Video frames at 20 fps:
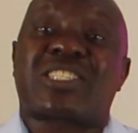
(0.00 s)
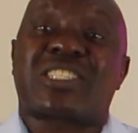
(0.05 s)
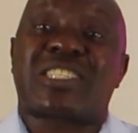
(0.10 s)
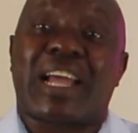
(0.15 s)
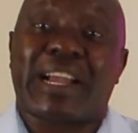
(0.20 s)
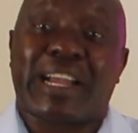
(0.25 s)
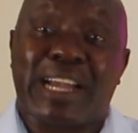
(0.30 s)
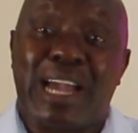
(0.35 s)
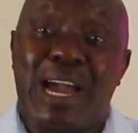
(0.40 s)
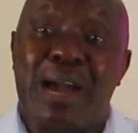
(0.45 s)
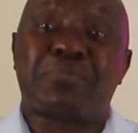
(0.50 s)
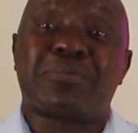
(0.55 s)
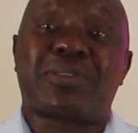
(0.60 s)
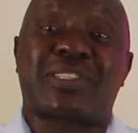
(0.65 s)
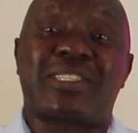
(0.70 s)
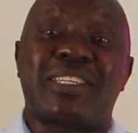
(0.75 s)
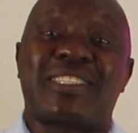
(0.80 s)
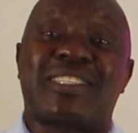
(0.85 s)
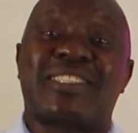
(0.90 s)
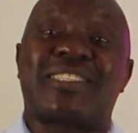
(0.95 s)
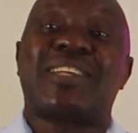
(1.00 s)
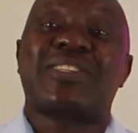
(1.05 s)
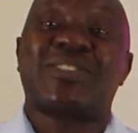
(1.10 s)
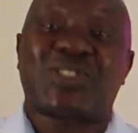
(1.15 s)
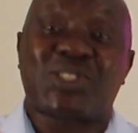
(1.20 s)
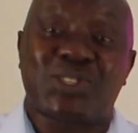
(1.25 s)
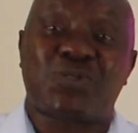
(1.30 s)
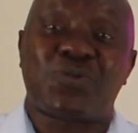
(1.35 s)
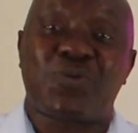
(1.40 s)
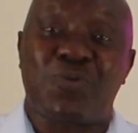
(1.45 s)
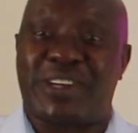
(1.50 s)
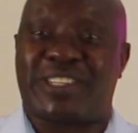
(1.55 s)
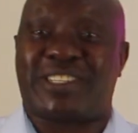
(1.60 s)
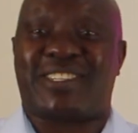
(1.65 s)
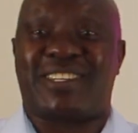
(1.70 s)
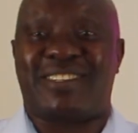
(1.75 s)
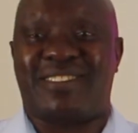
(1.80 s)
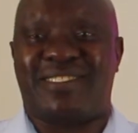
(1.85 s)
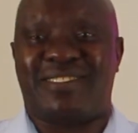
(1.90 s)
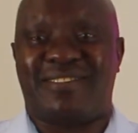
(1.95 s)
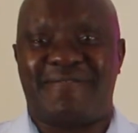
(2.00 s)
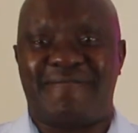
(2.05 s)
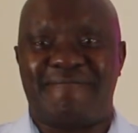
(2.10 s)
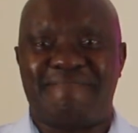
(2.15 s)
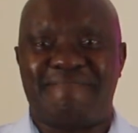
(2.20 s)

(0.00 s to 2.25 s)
circumstances and situations,